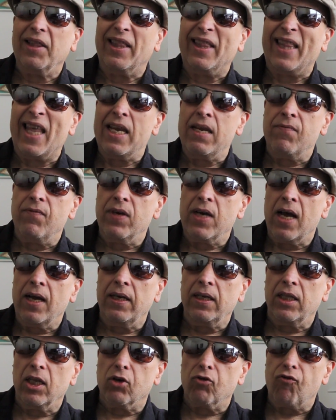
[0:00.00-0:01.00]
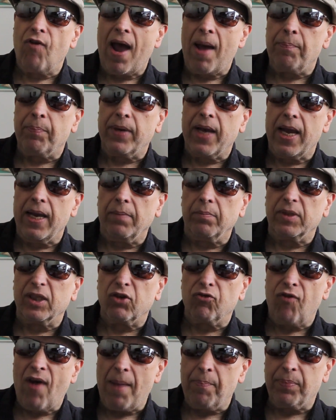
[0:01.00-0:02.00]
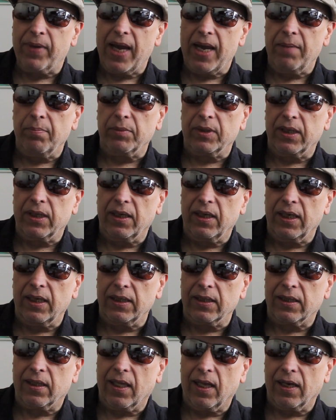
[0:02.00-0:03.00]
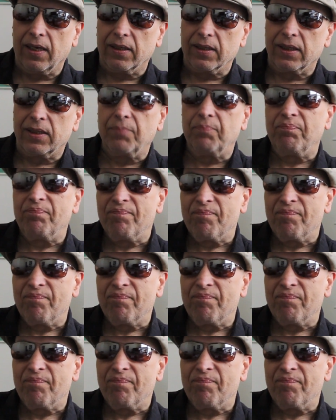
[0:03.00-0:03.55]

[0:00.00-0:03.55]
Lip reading: They even got into crap games in these things.